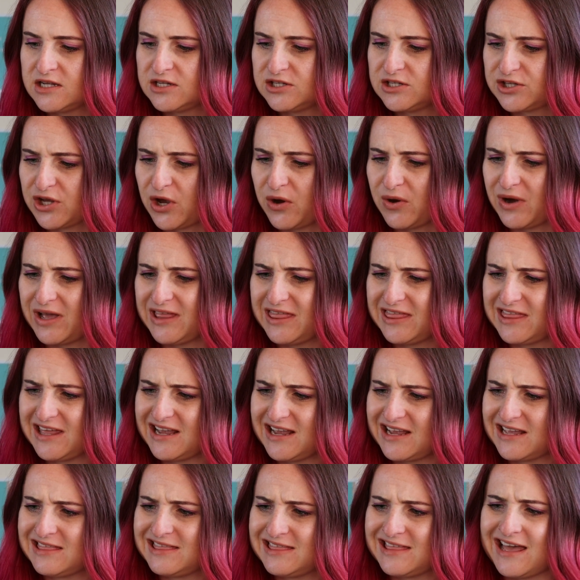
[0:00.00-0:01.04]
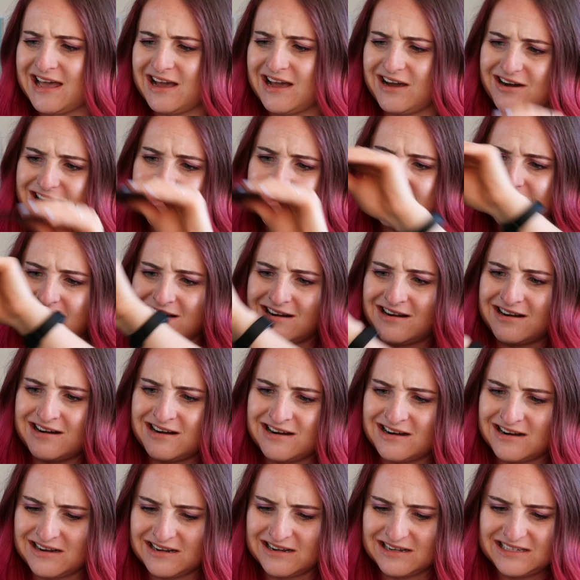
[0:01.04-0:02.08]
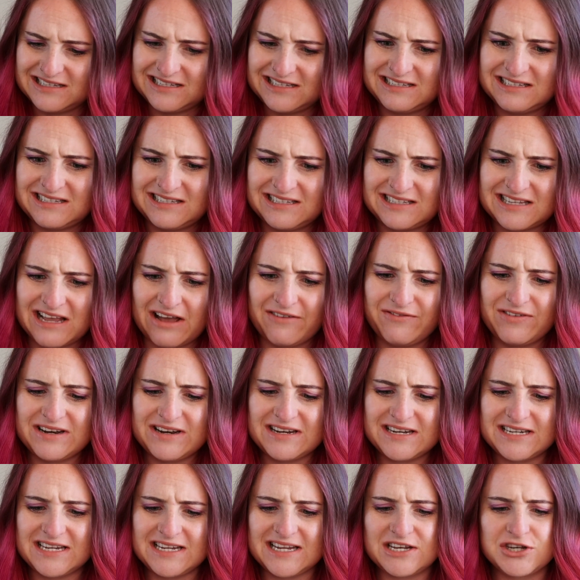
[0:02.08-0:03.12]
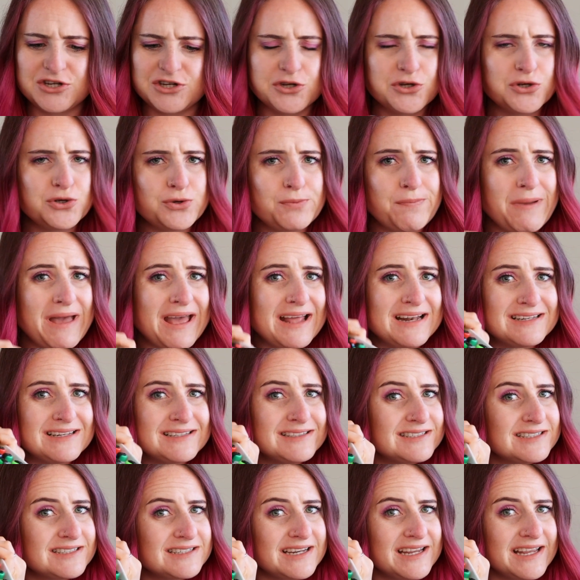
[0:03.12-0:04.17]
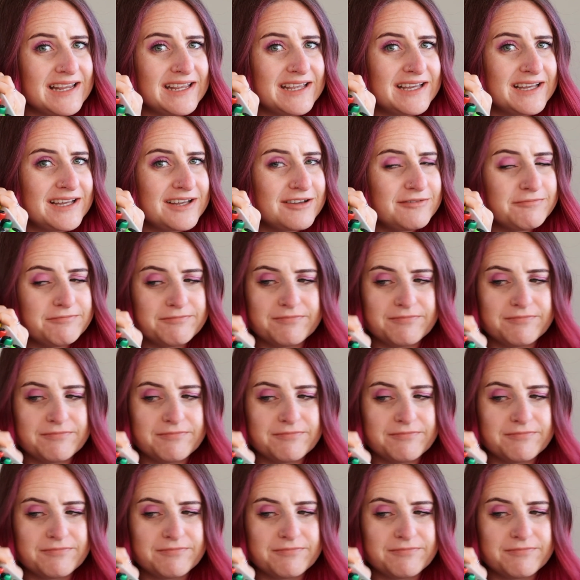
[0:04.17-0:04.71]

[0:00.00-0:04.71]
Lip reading: So I think there are 72 pens in here.